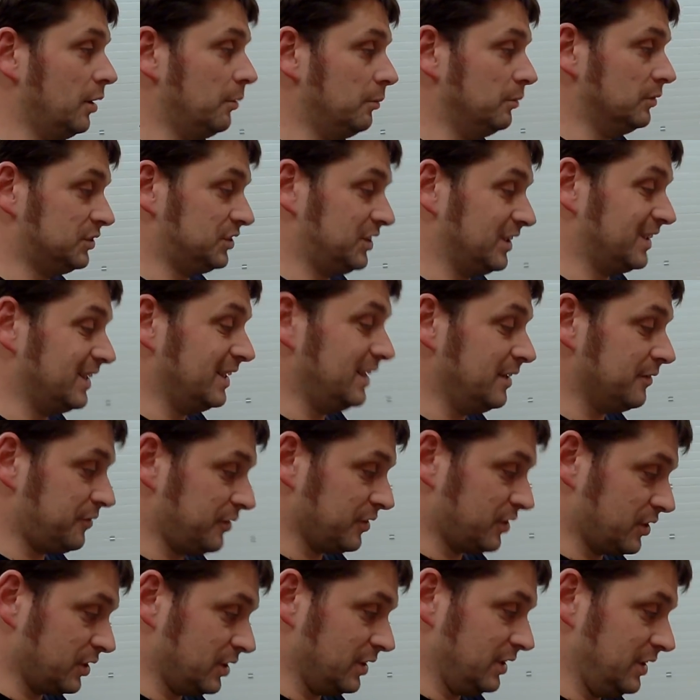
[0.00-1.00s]

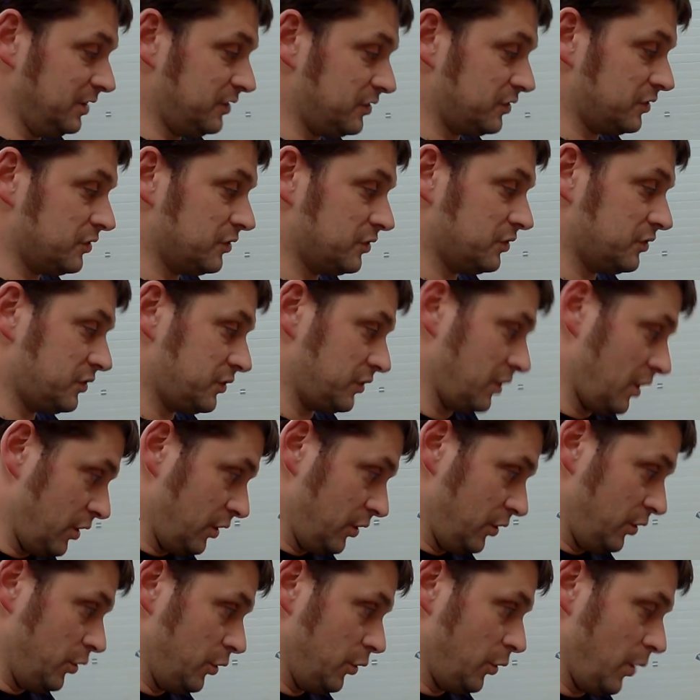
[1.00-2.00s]
significantly
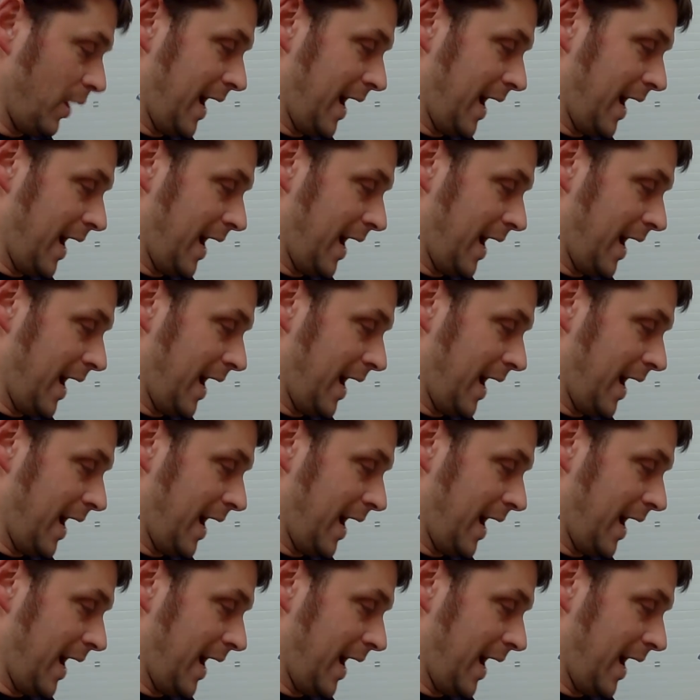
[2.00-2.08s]
so.